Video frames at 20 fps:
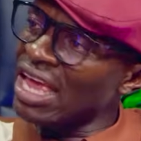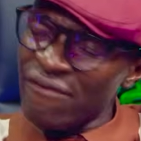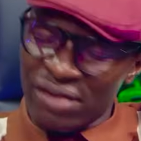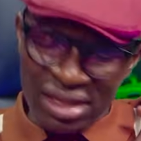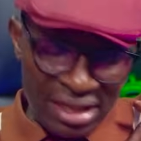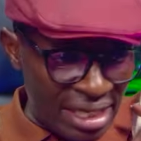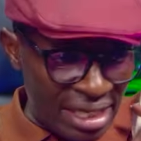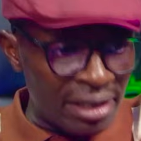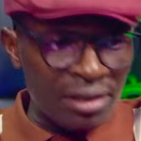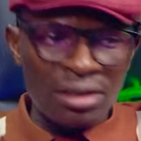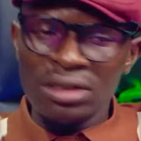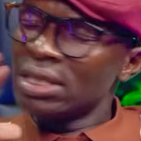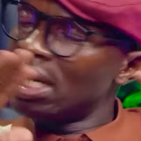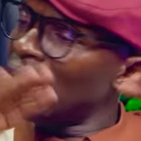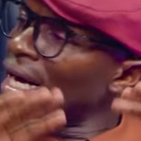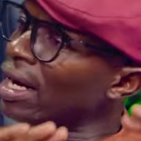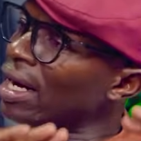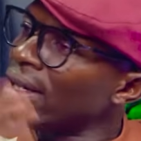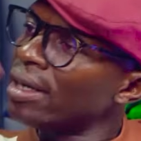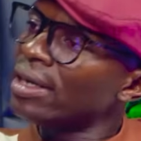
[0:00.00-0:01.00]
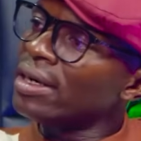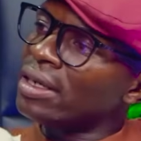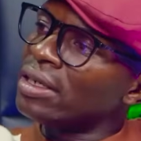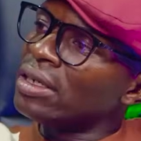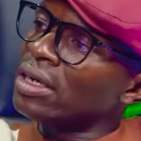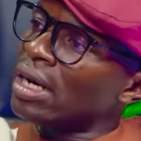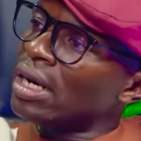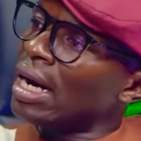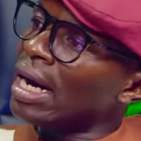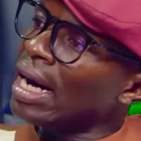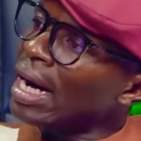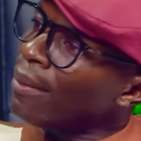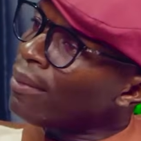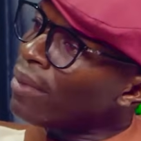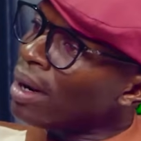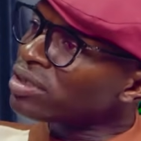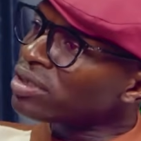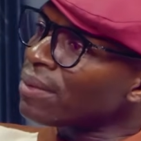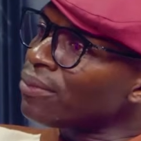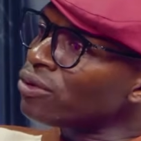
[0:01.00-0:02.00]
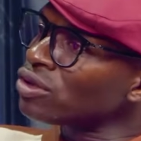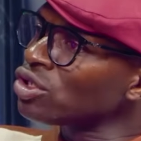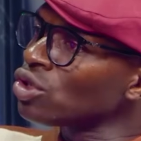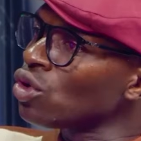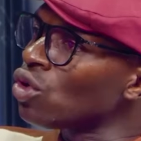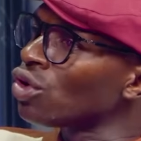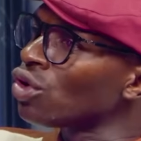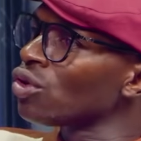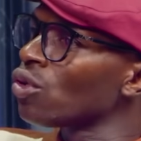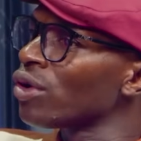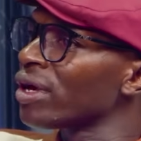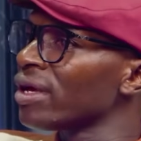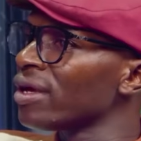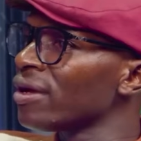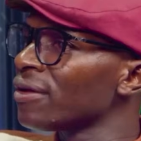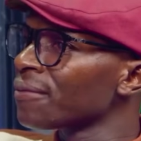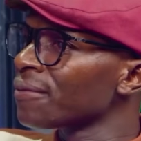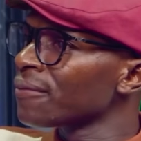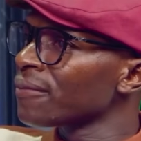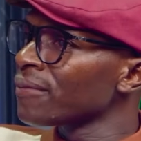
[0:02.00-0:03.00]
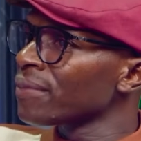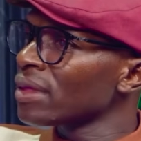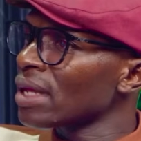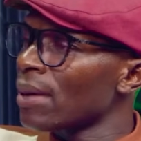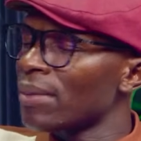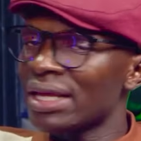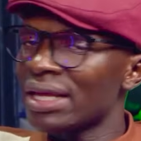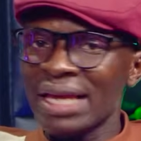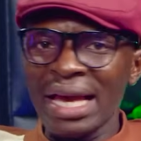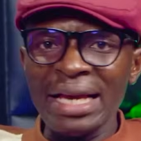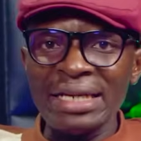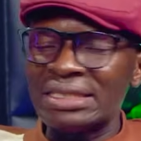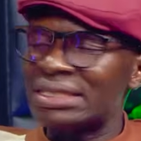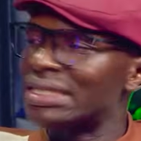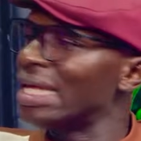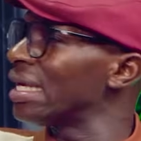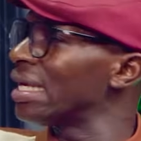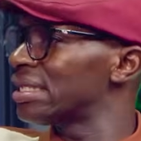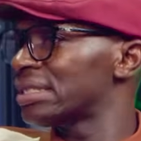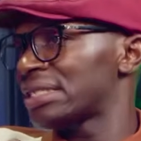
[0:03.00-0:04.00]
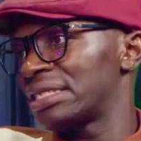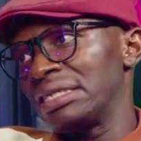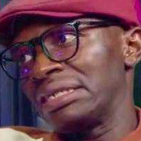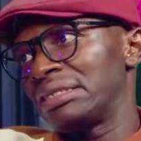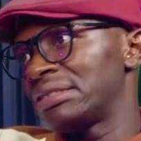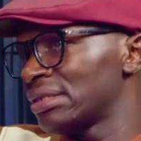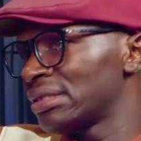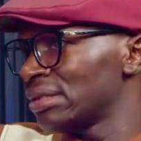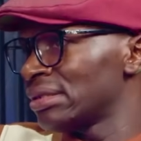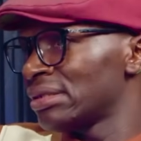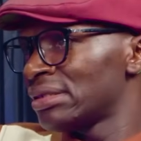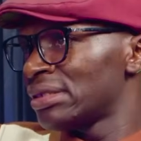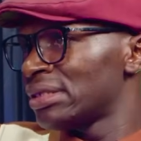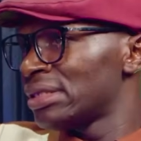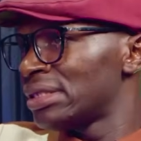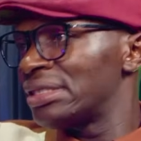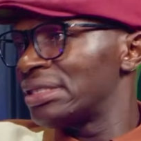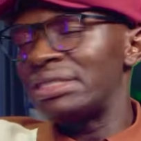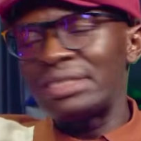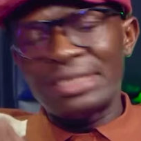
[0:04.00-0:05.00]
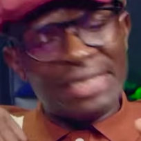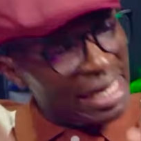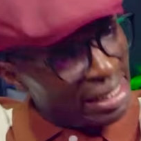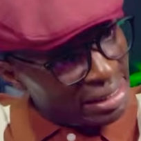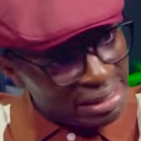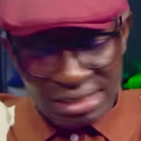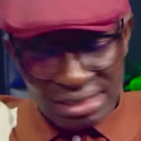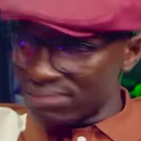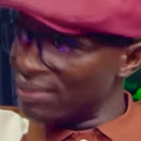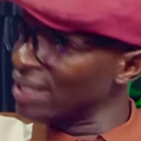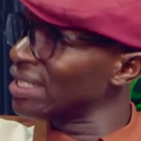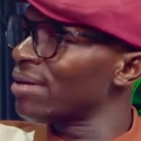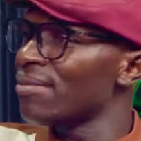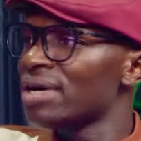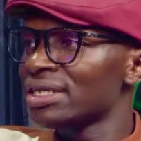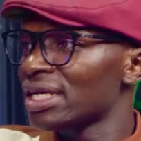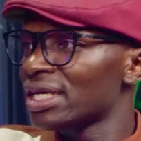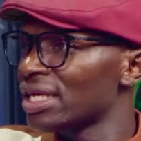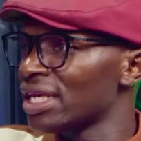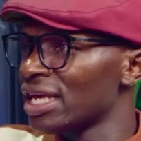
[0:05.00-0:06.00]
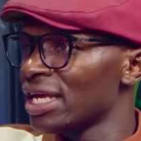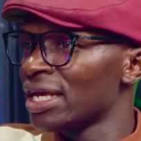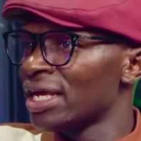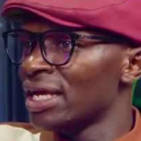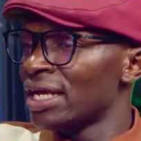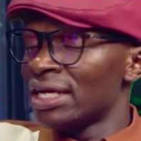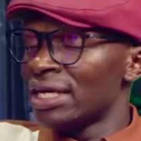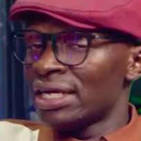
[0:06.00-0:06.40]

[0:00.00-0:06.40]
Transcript: everything. I'm supporting all the way. I'm like, hey, thanks, King. Thanks, my dad King.